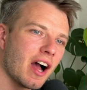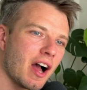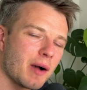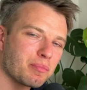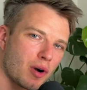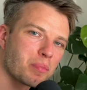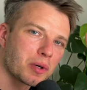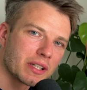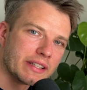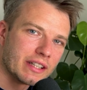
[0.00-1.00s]

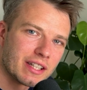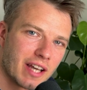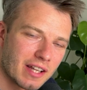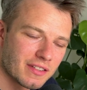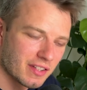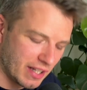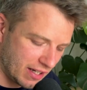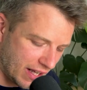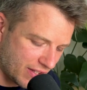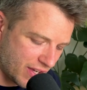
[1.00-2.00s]
properly yet in
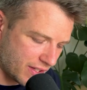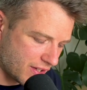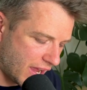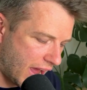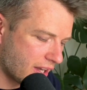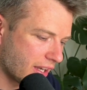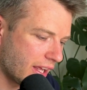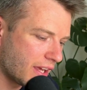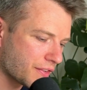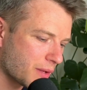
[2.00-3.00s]
that sense. And
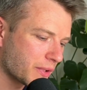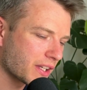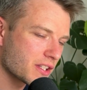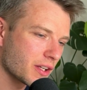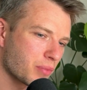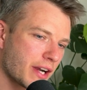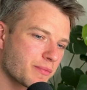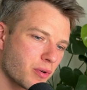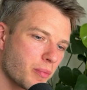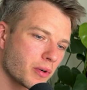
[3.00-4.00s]
if something is not
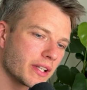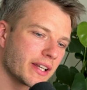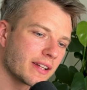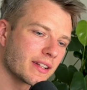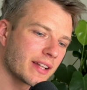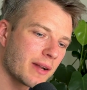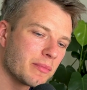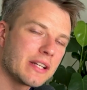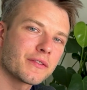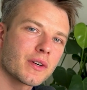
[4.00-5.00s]
priced properly yet, it can
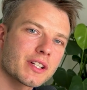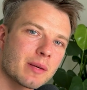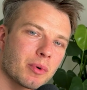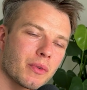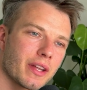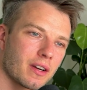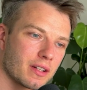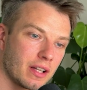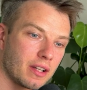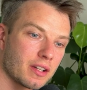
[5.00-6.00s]
mean, for example,
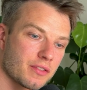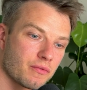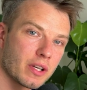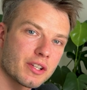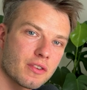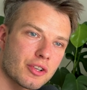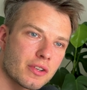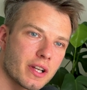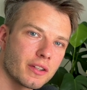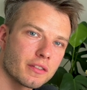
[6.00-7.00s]
that there's really
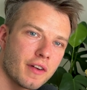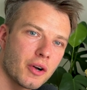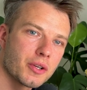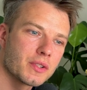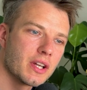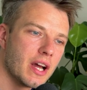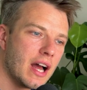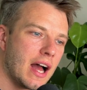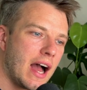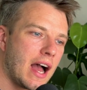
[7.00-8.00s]
structurally undervalued.
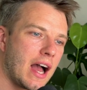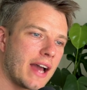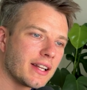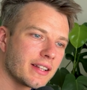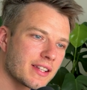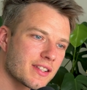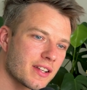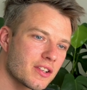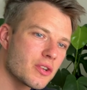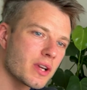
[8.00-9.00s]
And in that
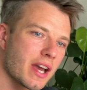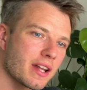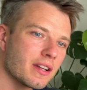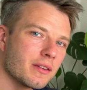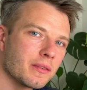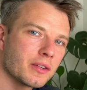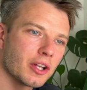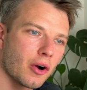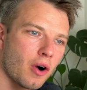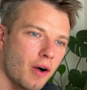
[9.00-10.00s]
sense, you can,
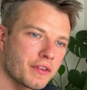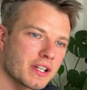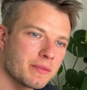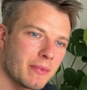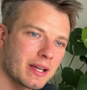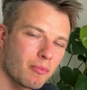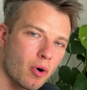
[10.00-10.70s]
obviously make more